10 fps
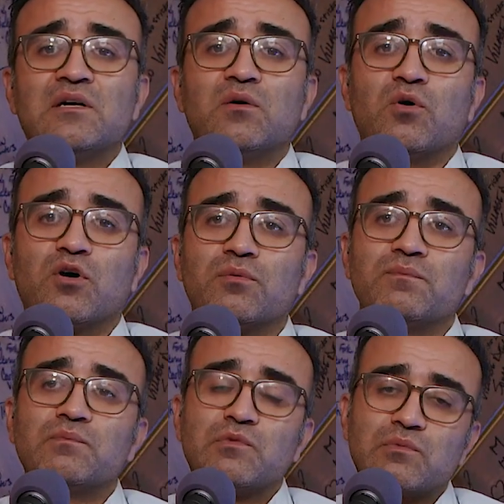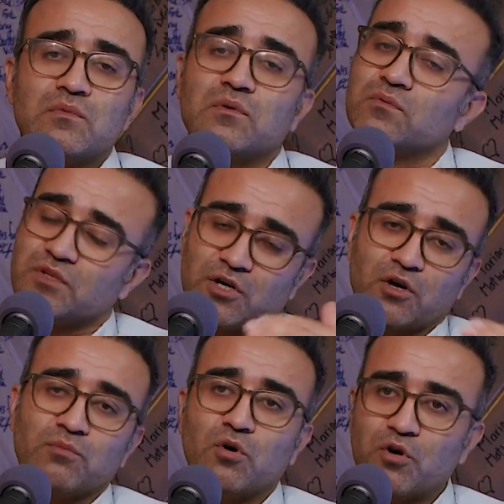or there are
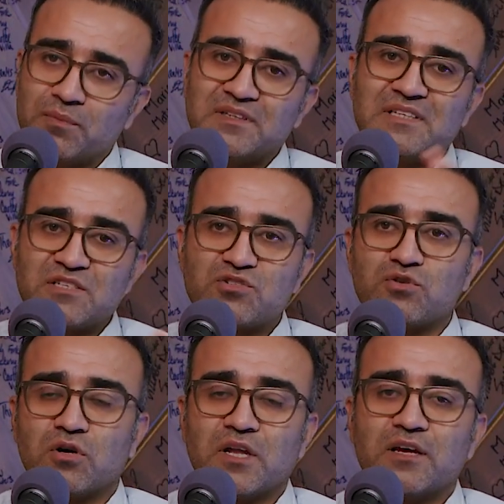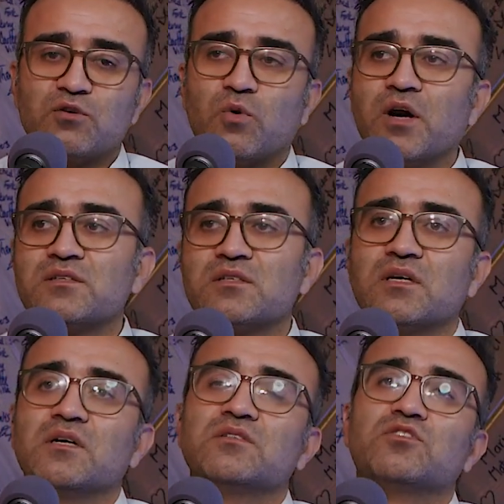more, but these two are like quite
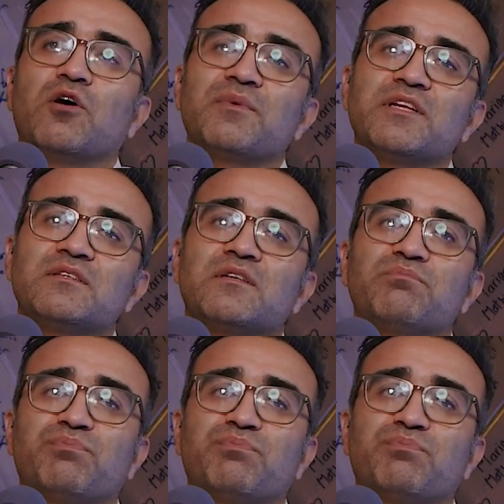dominant.